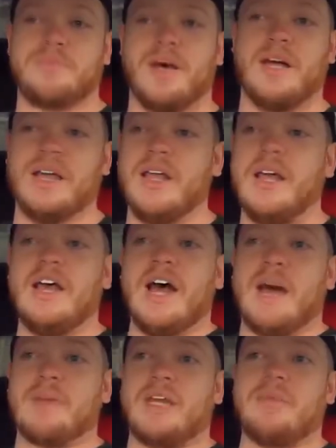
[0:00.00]
but
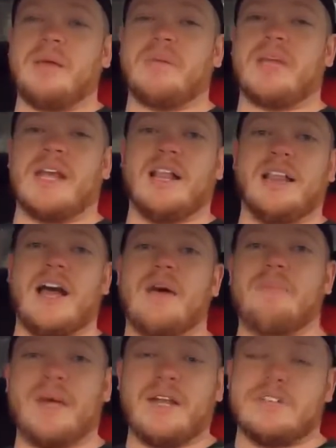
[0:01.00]
I'm gonna be able to get a
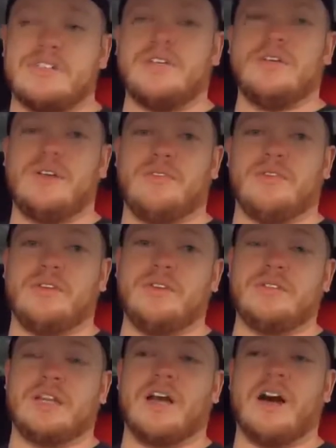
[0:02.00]
lot better tune if you're
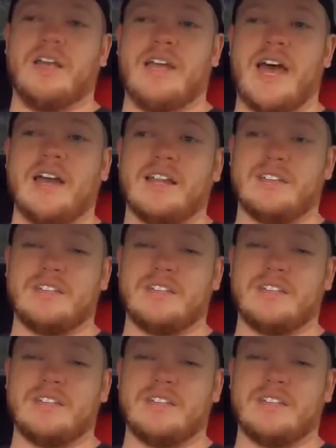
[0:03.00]
using Hondata.